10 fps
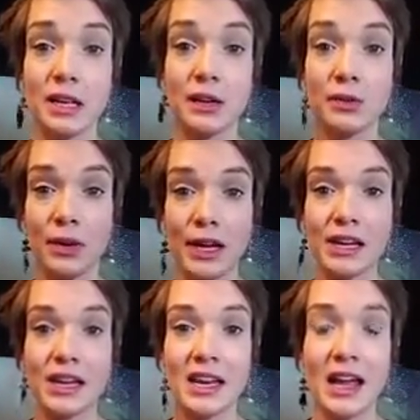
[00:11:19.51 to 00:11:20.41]

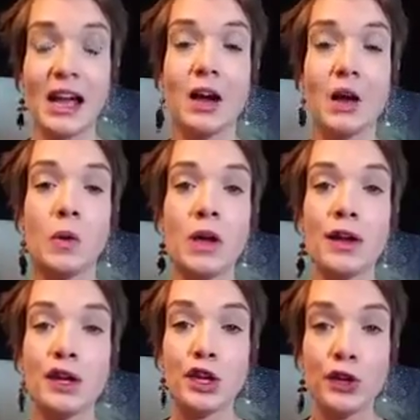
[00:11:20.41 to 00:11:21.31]
ingrained in how
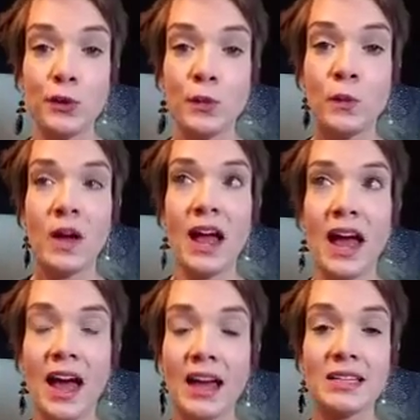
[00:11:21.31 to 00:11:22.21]
you
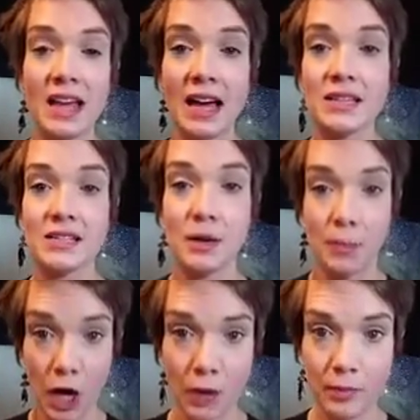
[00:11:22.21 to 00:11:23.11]
act as a
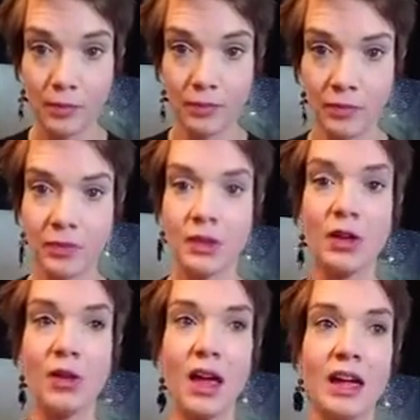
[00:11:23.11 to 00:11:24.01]
mom,
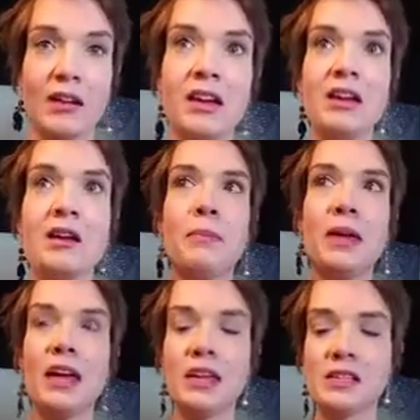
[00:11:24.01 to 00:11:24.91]
okay?
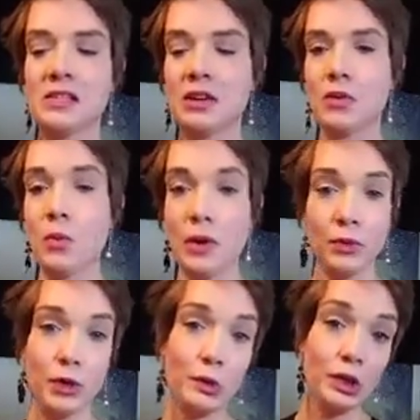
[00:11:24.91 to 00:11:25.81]
Because when
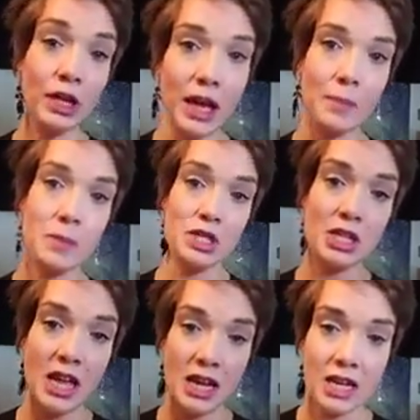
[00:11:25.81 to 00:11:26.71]
you look at
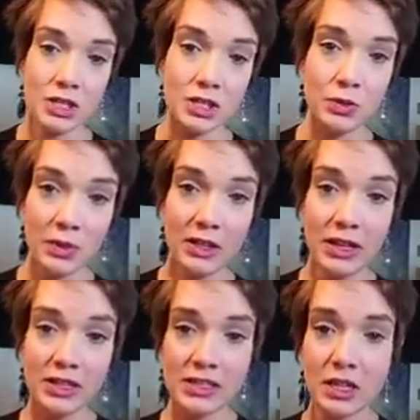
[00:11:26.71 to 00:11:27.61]
epigenetics, you
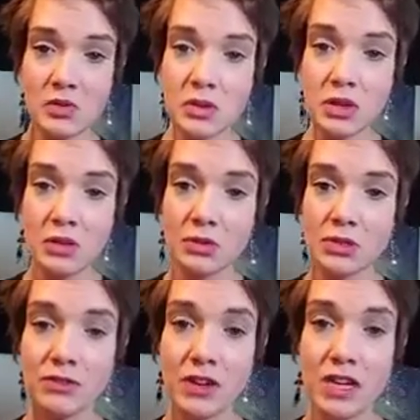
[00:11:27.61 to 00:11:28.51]
realize that you are the
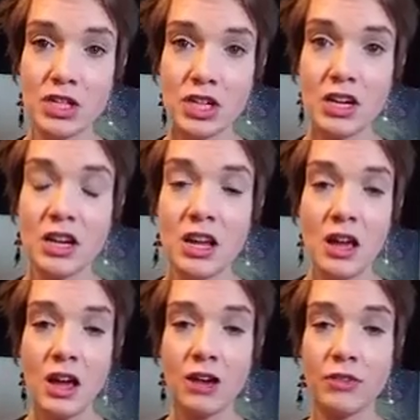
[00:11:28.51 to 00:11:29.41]
cultivation
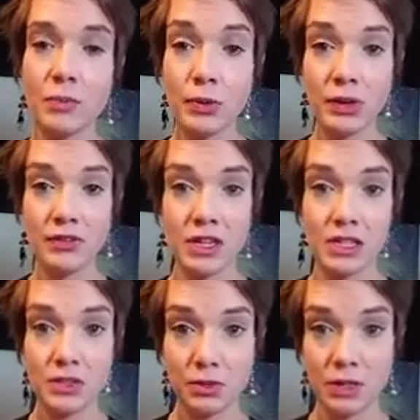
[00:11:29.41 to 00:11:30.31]
of the
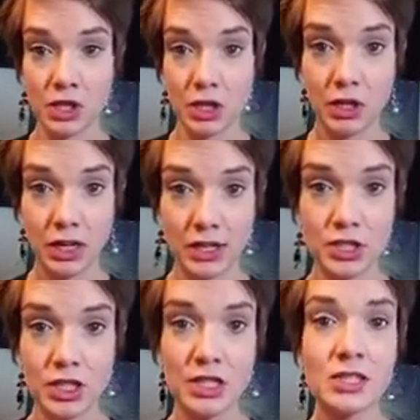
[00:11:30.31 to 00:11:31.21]
previous 3
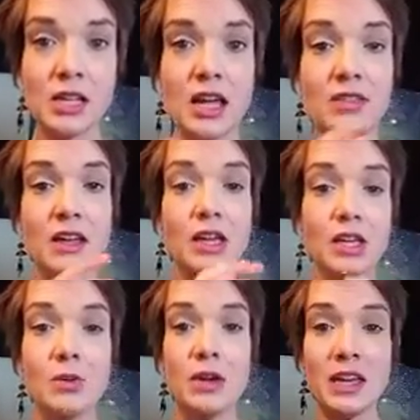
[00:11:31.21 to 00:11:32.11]
generations and that
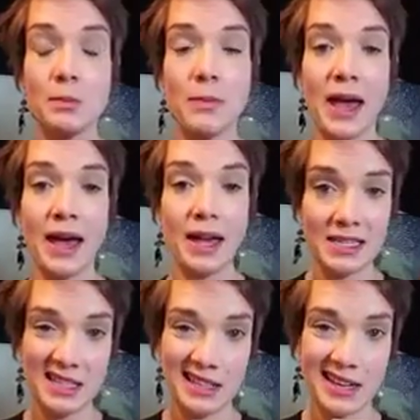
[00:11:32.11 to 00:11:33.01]
you
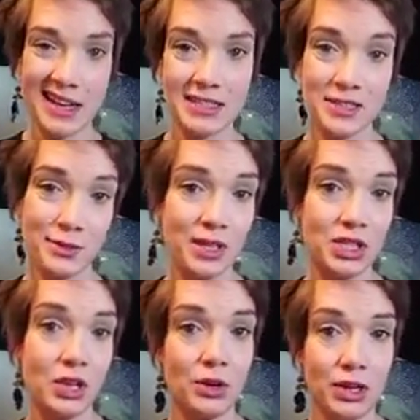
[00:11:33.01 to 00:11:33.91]
impact the next 3
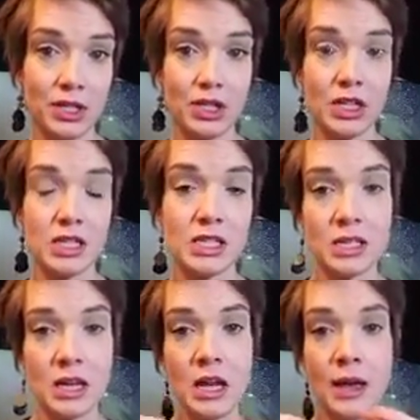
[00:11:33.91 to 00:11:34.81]
generations.